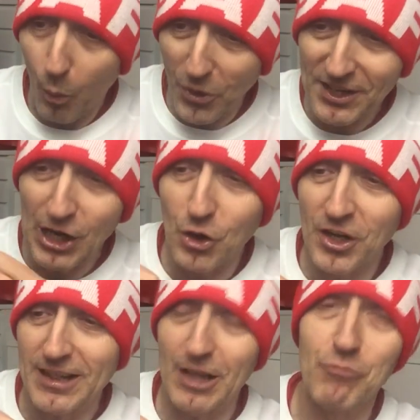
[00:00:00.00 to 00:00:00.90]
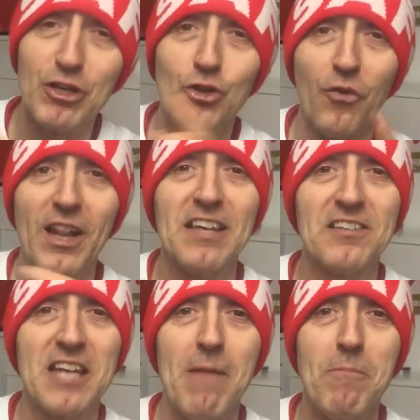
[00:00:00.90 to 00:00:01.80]
Was I looking at the result
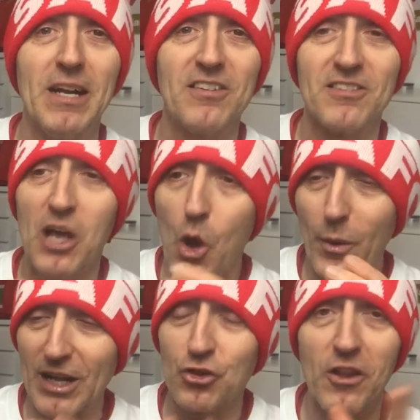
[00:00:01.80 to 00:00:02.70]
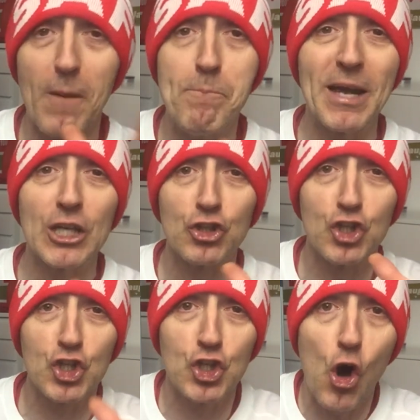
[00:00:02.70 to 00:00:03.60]
last 10 minutes when I saw the
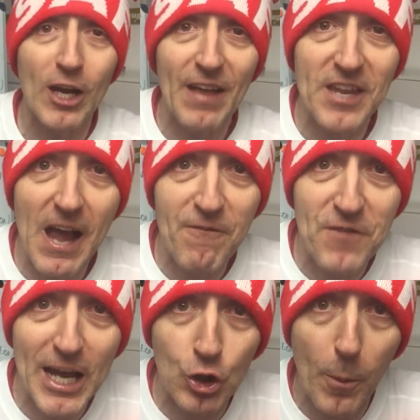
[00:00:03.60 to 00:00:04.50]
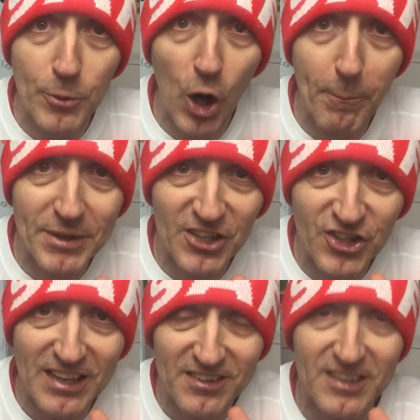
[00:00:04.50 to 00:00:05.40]
biggest shock in the FA Cup
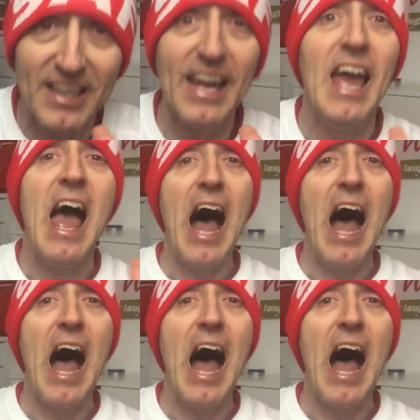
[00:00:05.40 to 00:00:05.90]
competition yesterday?